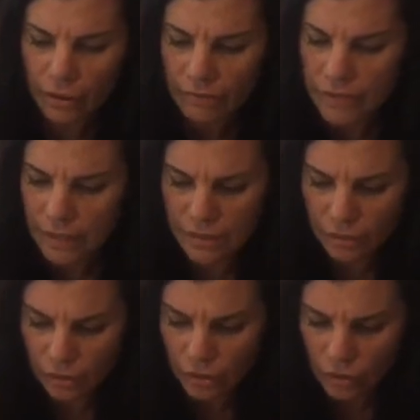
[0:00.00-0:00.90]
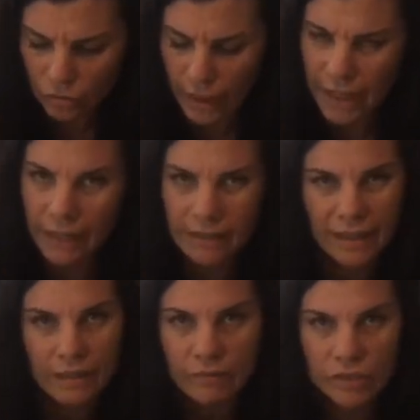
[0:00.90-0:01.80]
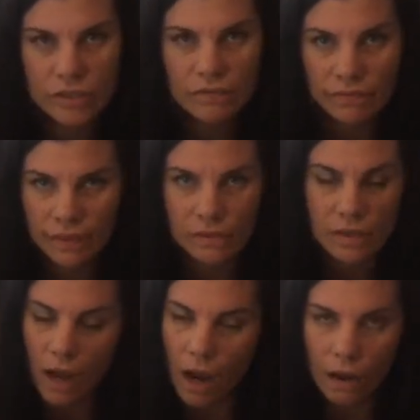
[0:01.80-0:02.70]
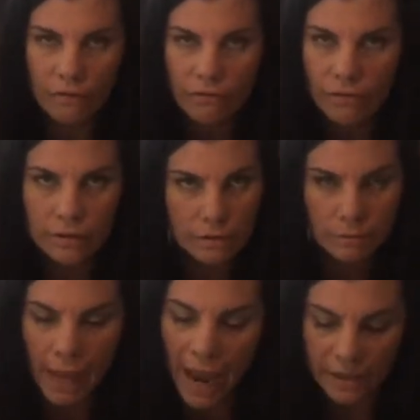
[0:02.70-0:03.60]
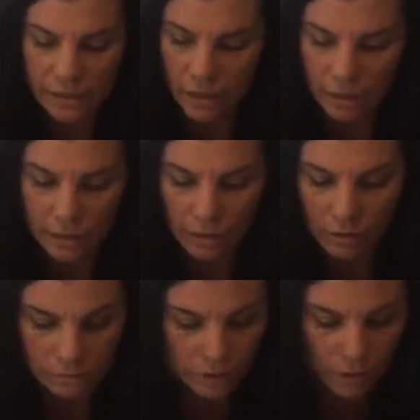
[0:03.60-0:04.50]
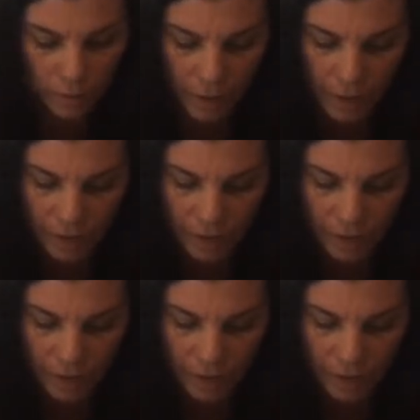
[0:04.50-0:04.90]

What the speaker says: if it doesn't look great, like if it just feels off, pass on it. Don't buy